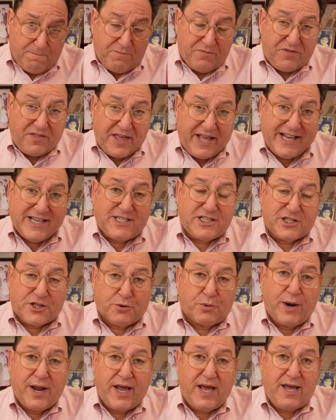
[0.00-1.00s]
these
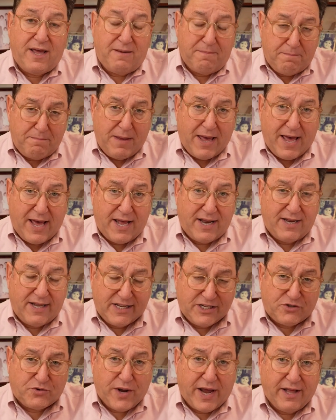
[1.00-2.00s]
three men,
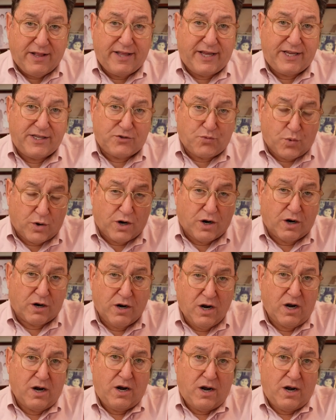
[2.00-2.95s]
Israelis, were